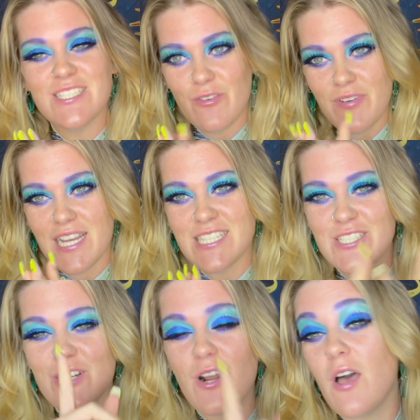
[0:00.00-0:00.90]
don't forget to
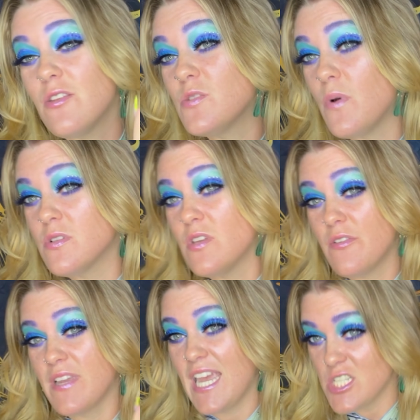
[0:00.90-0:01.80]
turn on those post
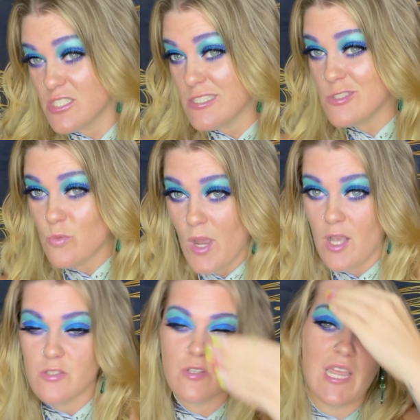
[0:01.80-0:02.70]
notifications as
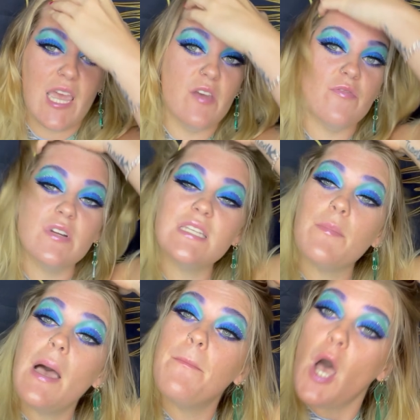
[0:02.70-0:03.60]
well so that every time
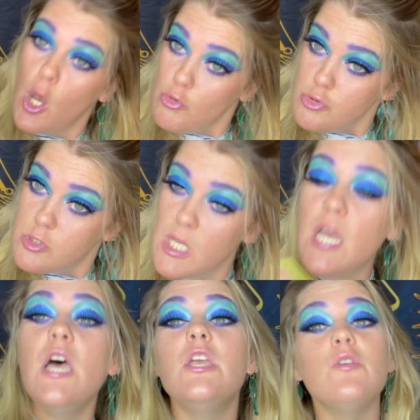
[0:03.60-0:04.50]
I post,
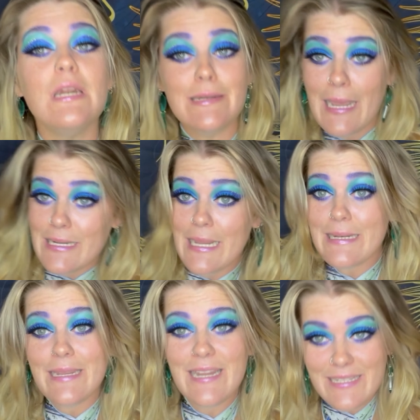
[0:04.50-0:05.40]
you get a ding, ding,
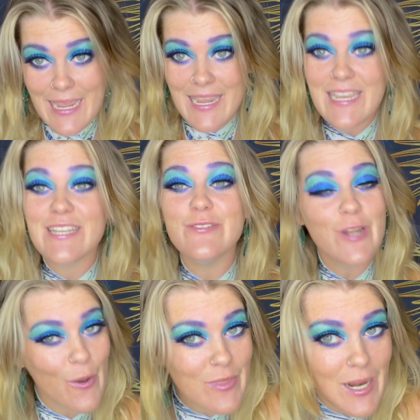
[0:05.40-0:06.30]
ding, ding, ding, and you
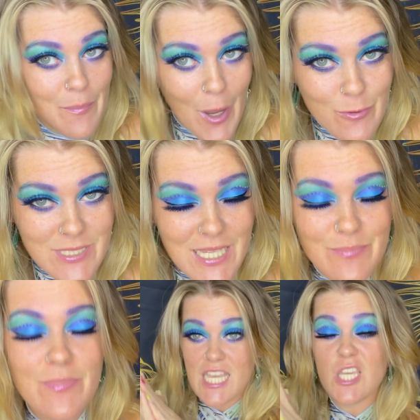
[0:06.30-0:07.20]
know that I'm posting.
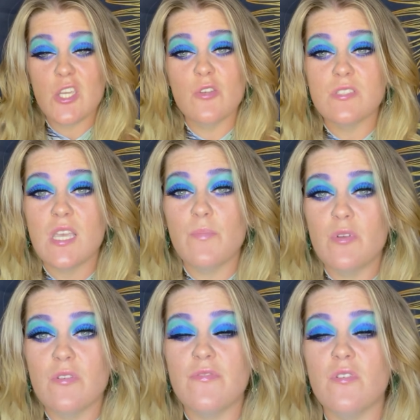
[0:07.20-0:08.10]
Stay cute, stay
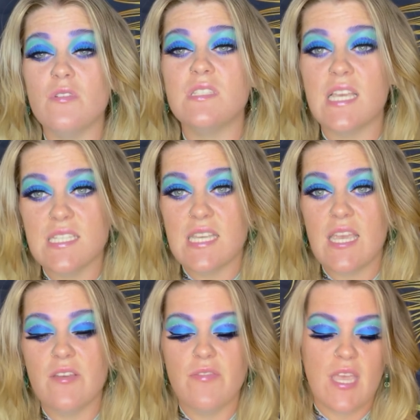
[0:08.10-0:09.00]
beautiful, stay
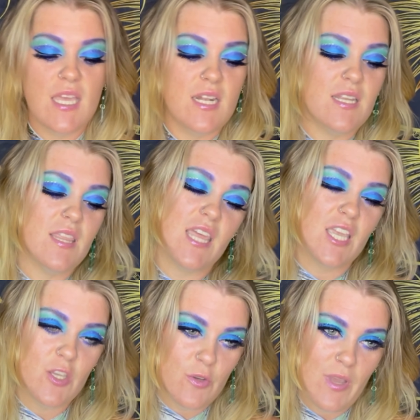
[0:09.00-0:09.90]
safe, and
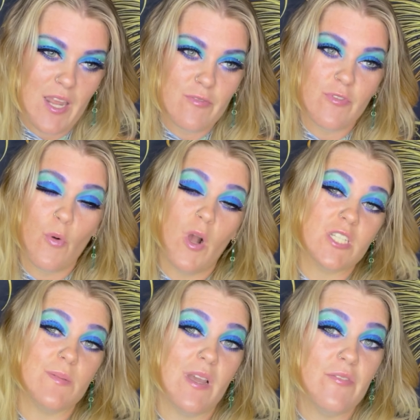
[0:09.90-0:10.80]
thank you again for
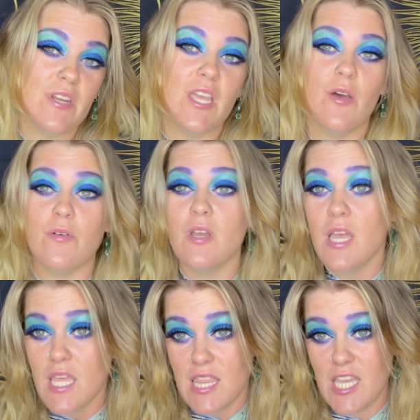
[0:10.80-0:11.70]
watching my video.
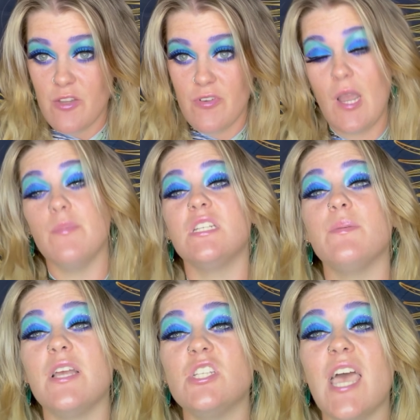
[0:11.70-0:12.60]
Thank you for coming to
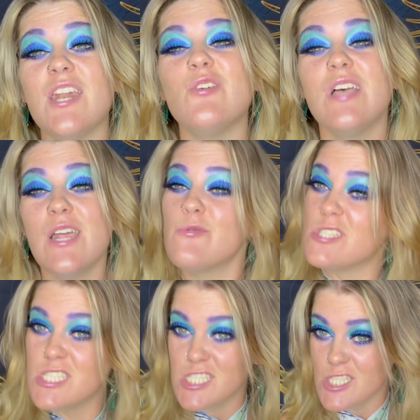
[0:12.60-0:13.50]
my channel, and we'll
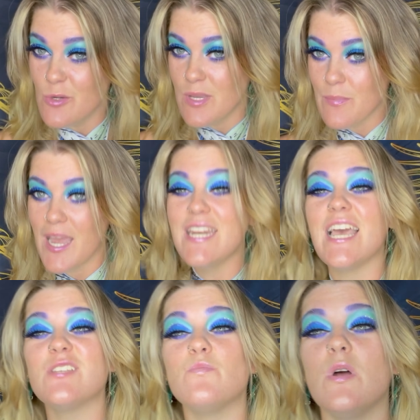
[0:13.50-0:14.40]
see you in my
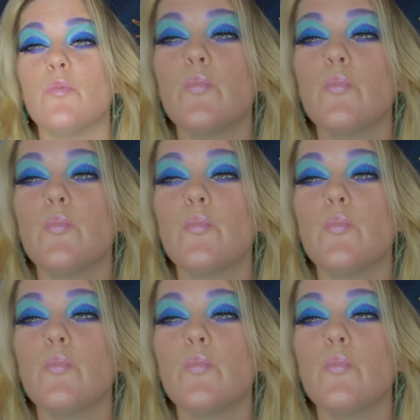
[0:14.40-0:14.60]
next one.